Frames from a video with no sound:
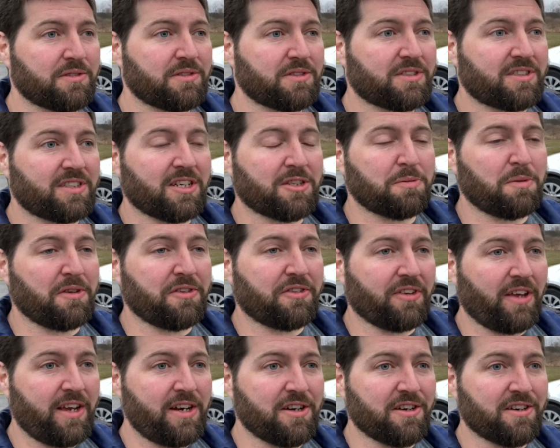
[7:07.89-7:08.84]
6 months
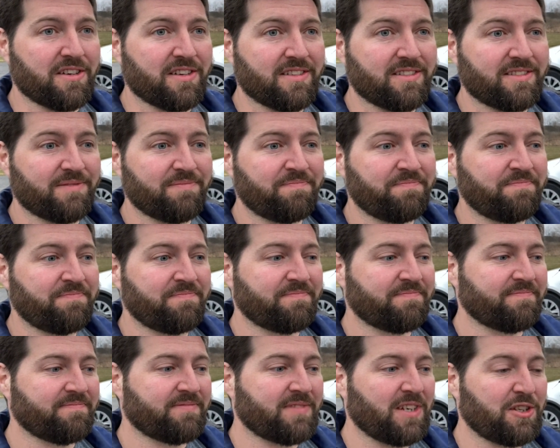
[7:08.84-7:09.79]
later,
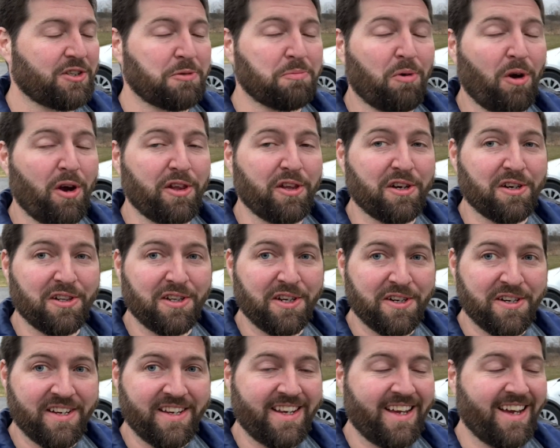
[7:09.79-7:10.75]
spoiler
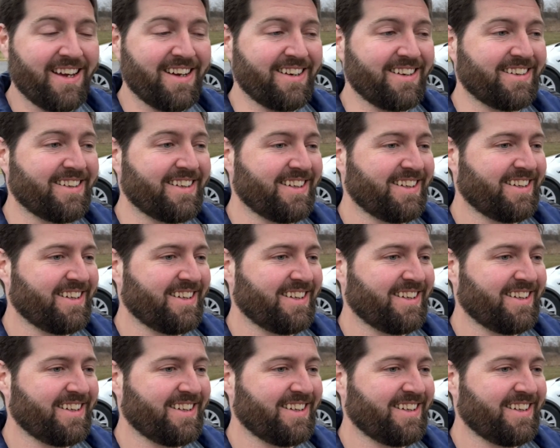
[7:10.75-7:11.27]
alert again,